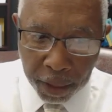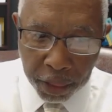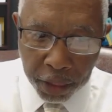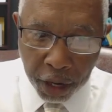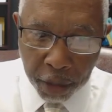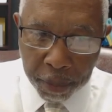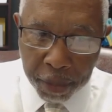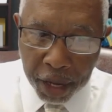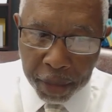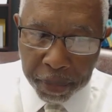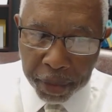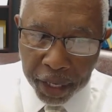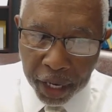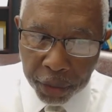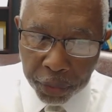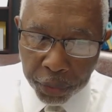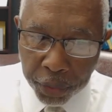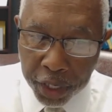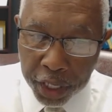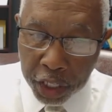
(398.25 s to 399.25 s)
There may be
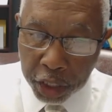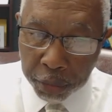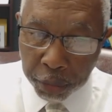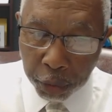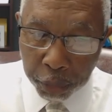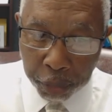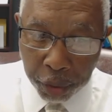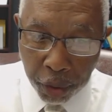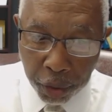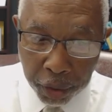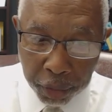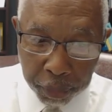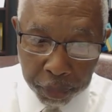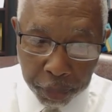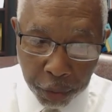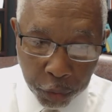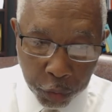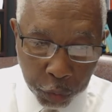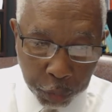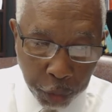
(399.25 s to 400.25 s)
a reasonable
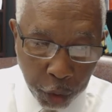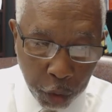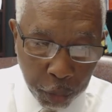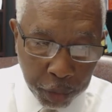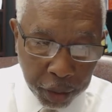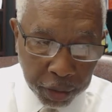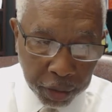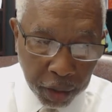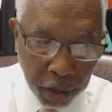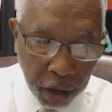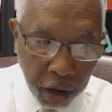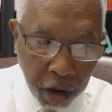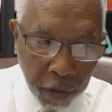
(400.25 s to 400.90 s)
postponement